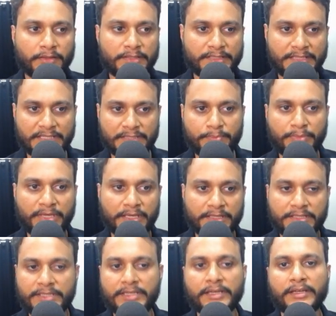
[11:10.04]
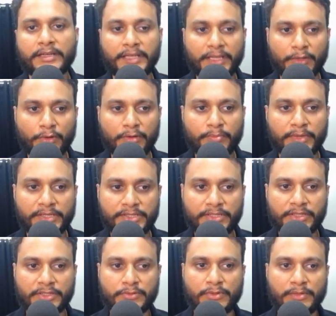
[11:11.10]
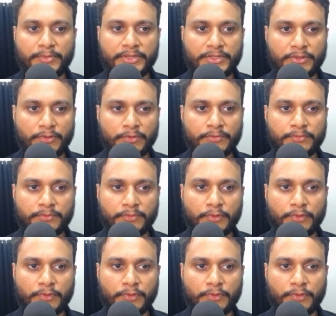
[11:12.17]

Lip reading: since B and C are again not matching, this will be 0.